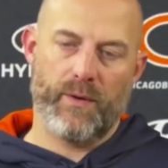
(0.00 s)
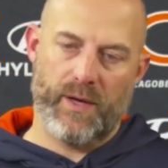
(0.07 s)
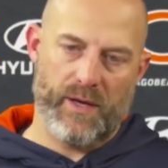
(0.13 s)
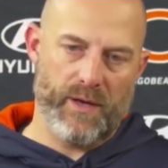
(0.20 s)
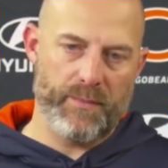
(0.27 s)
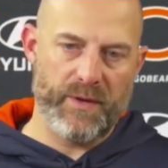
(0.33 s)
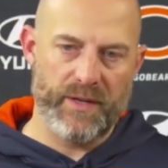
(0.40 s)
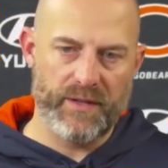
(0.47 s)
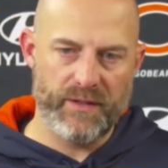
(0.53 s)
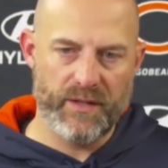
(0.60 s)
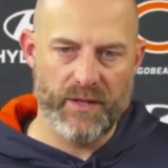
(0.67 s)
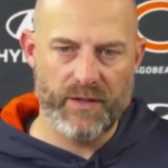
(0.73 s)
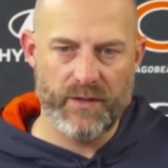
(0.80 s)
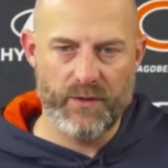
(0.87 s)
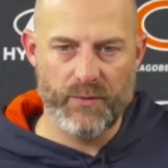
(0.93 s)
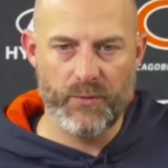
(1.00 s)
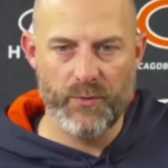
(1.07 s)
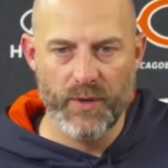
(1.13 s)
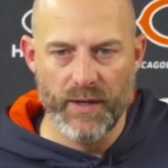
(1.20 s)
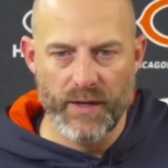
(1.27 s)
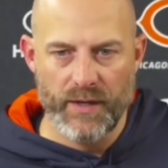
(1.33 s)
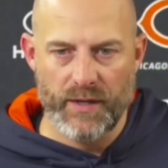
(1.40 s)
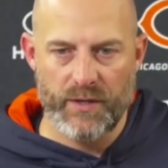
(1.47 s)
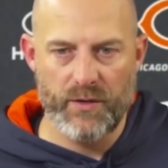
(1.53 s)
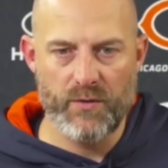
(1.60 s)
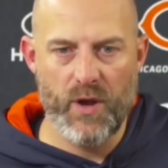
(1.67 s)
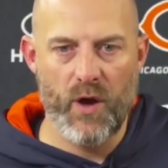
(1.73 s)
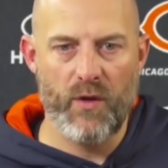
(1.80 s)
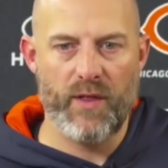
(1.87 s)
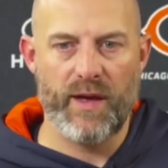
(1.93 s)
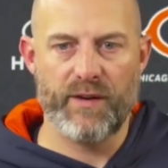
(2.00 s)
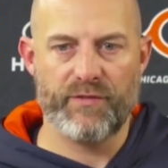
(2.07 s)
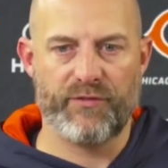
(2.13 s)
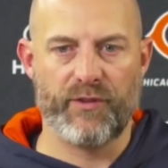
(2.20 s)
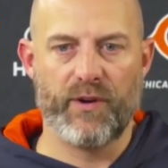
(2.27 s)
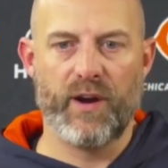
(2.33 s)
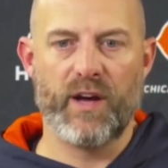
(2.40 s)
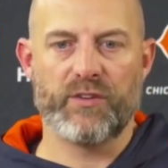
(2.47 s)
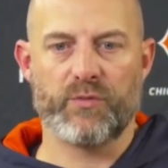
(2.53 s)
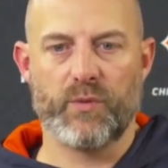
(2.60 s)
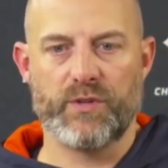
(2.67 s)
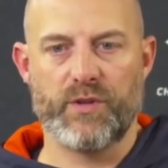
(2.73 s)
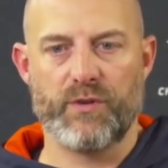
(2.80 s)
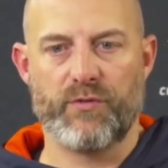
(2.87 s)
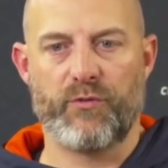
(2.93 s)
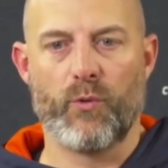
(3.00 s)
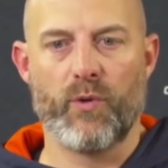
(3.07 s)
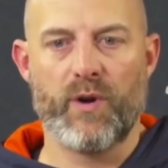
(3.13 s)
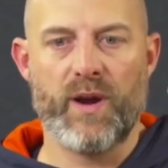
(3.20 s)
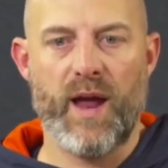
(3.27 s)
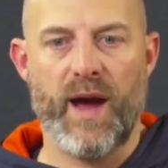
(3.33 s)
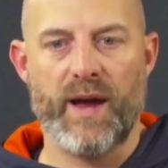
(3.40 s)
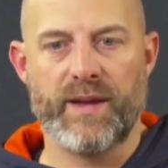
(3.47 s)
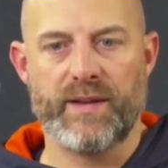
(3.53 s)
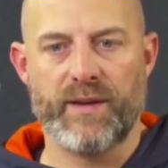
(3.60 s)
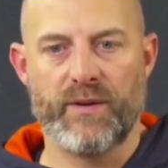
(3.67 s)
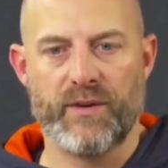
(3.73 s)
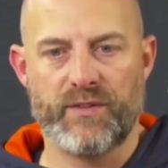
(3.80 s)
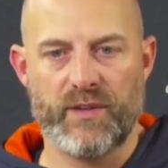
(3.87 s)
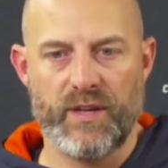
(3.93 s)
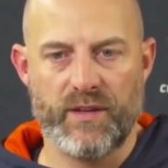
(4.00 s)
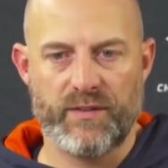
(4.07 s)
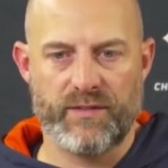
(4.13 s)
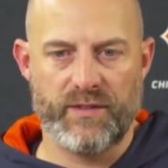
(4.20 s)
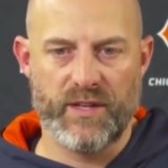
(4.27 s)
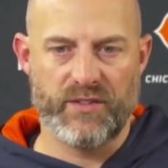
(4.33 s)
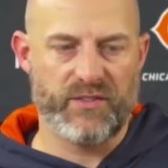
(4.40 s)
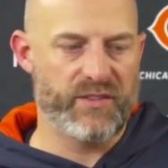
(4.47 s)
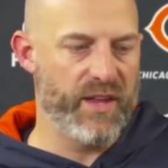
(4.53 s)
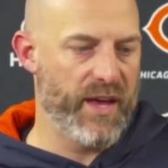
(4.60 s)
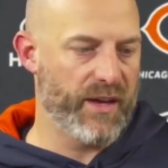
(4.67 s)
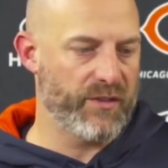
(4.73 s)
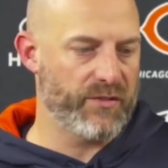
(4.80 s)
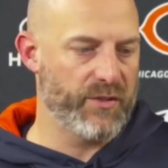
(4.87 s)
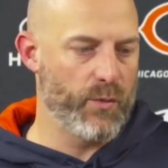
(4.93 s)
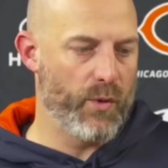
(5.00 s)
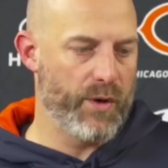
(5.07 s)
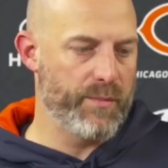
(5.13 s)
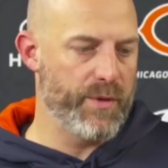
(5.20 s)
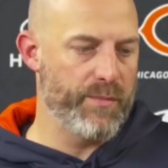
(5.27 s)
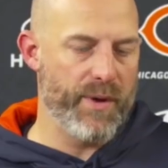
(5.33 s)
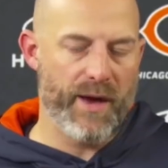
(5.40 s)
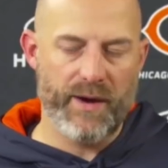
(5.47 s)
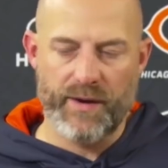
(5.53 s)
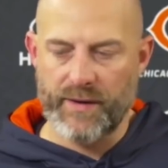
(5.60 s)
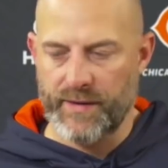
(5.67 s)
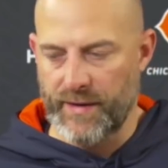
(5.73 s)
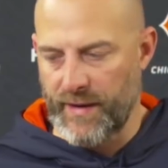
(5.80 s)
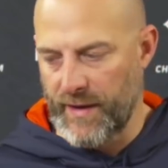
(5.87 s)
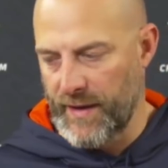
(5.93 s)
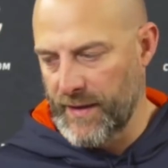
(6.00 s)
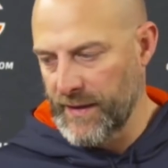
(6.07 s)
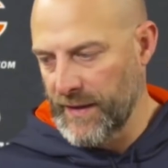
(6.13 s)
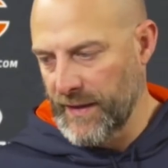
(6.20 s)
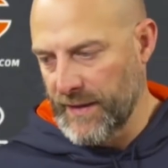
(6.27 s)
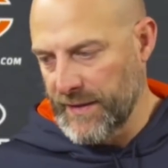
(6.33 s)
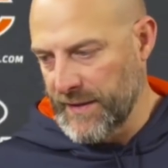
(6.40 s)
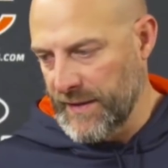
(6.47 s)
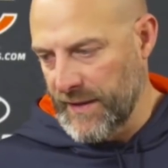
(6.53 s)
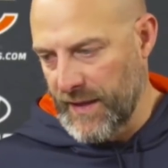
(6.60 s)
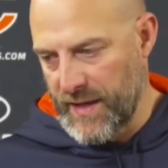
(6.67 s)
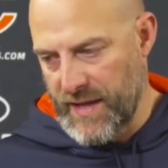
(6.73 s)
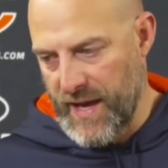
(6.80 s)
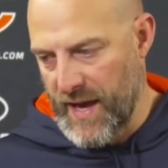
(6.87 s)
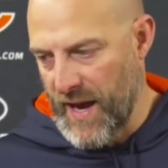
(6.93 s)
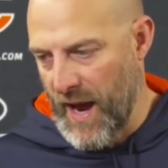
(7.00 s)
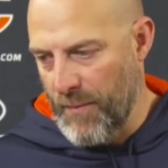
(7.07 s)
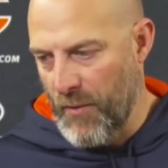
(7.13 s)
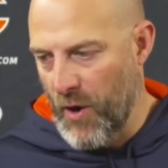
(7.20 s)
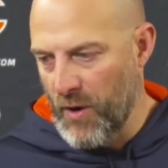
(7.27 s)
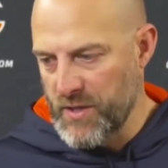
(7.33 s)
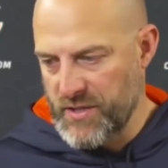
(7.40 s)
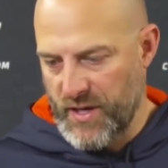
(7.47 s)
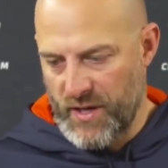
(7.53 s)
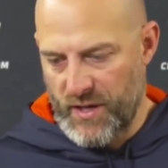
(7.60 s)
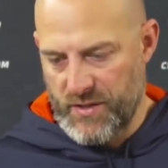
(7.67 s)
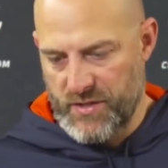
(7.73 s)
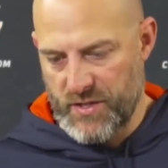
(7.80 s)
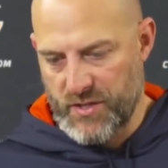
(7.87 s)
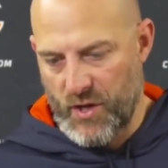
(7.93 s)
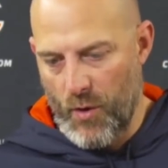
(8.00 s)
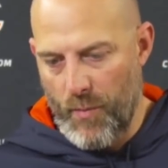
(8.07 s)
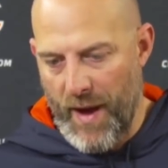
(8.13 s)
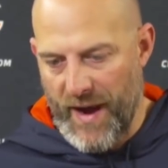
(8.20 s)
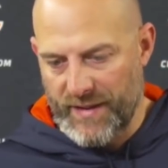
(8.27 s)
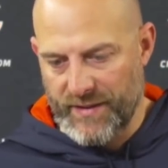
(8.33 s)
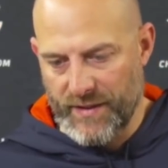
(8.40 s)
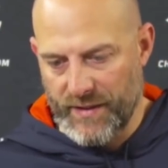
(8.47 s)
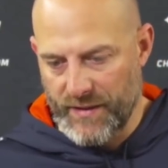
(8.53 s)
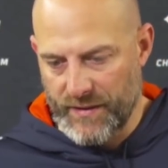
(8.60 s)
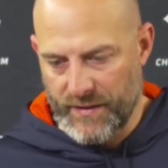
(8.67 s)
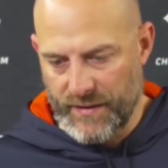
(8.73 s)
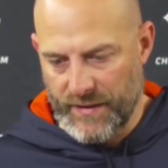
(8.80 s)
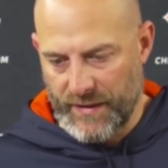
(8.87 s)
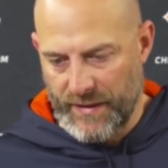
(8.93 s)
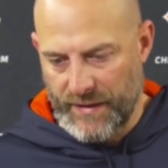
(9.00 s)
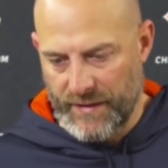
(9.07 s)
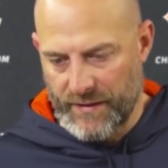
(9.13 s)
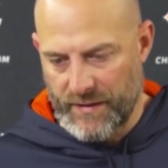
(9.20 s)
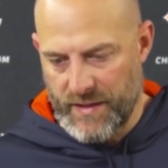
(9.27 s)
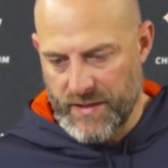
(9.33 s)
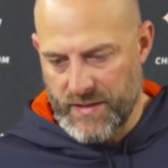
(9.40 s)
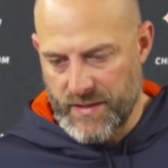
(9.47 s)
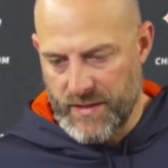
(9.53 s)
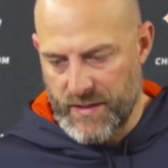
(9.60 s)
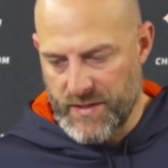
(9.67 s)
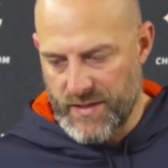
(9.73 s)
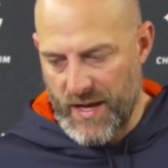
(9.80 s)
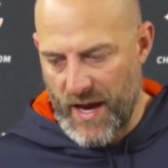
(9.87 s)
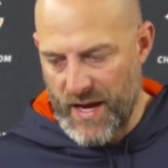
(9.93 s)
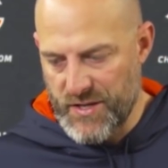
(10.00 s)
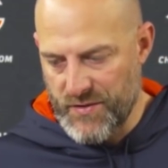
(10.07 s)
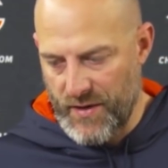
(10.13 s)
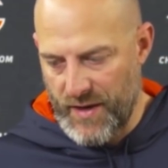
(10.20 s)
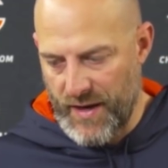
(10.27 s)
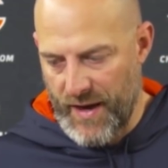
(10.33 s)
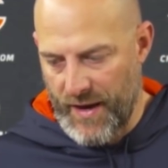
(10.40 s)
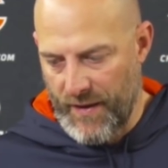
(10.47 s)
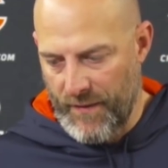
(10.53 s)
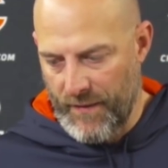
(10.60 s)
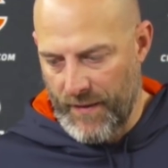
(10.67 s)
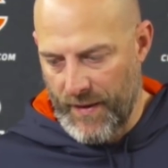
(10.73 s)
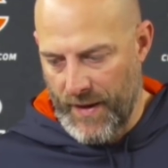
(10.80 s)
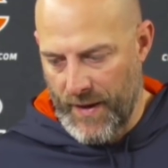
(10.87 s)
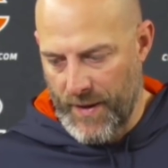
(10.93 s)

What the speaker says: Well, I mean, you know that for us, when you're 4-9, you know, it stings. You want to be better. Again, I'm always going to just go back to these guys right now.